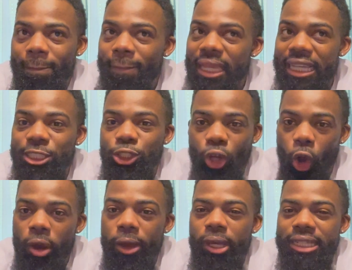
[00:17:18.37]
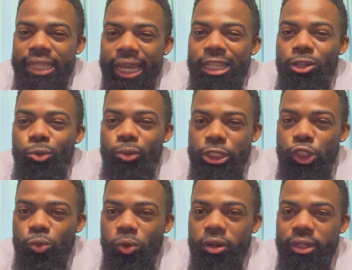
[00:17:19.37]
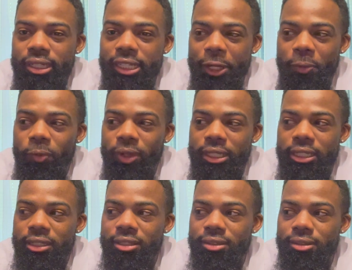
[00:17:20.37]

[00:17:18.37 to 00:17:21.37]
just knowing exactly what you want can really,